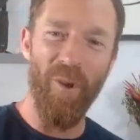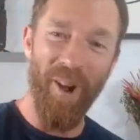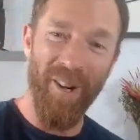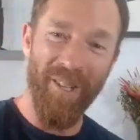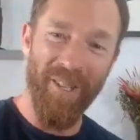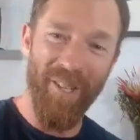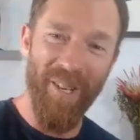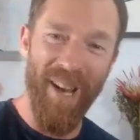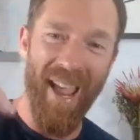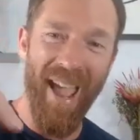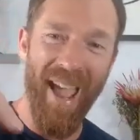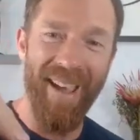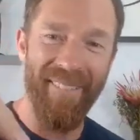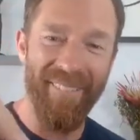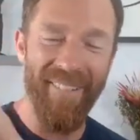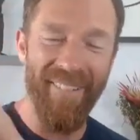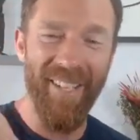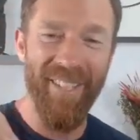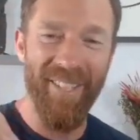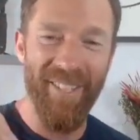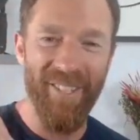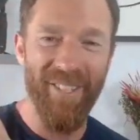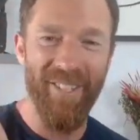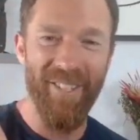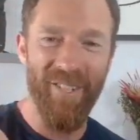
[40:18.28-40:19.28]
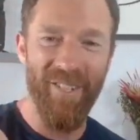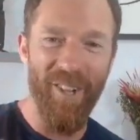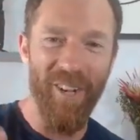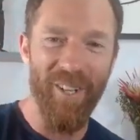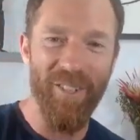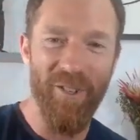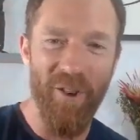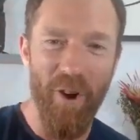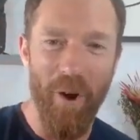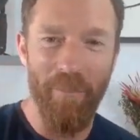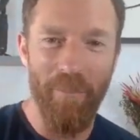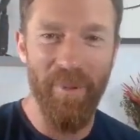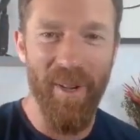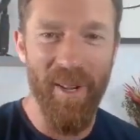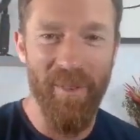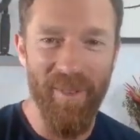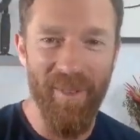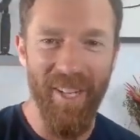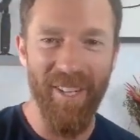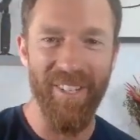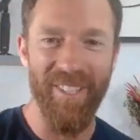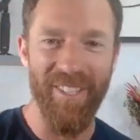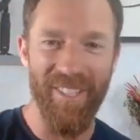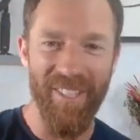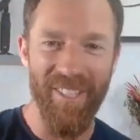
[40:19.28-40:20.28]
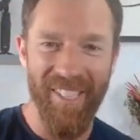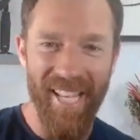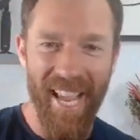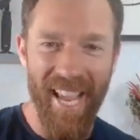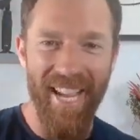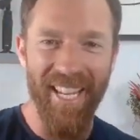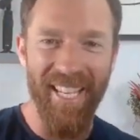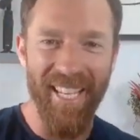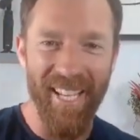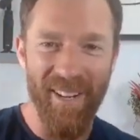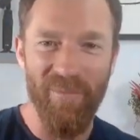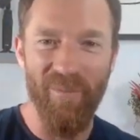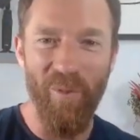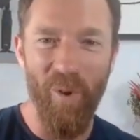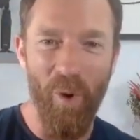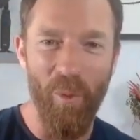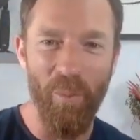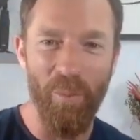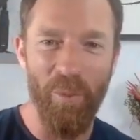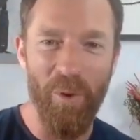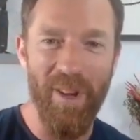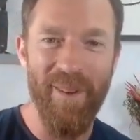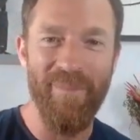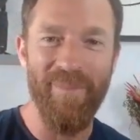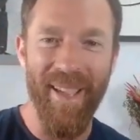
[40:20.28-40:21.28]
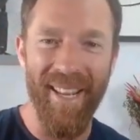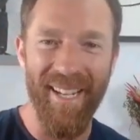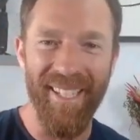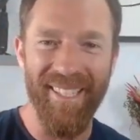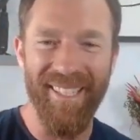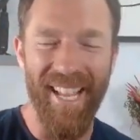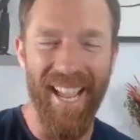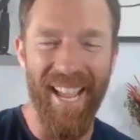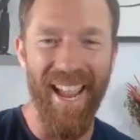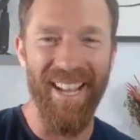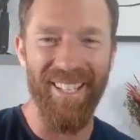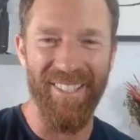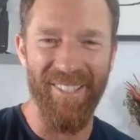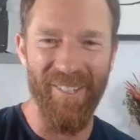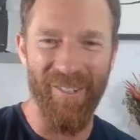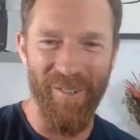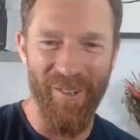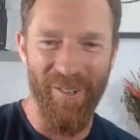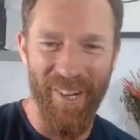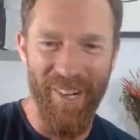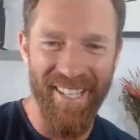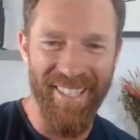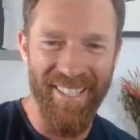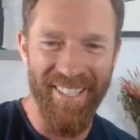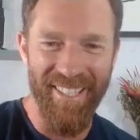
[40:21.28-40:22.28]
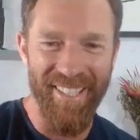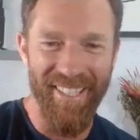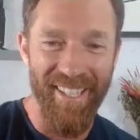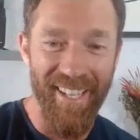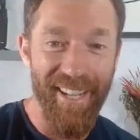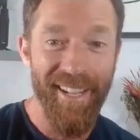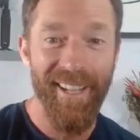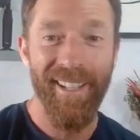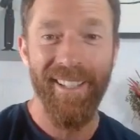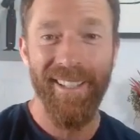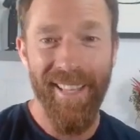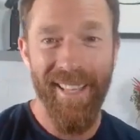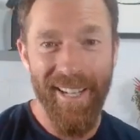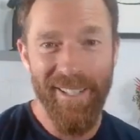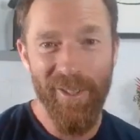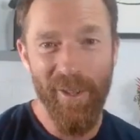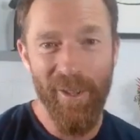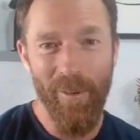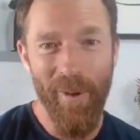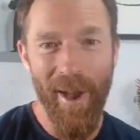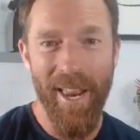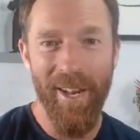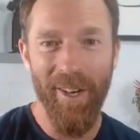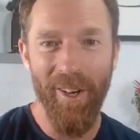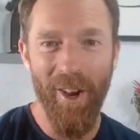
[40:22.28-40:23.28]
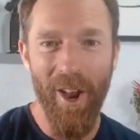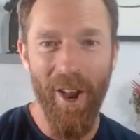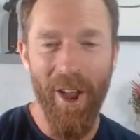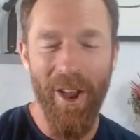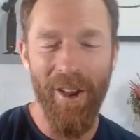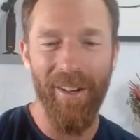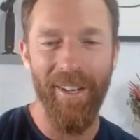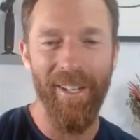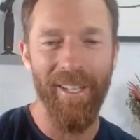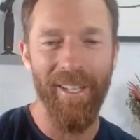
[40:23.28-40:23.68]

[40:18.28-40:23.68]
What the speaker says: want your average to start dropping because you're taking more premeditated risk, that's the way to go.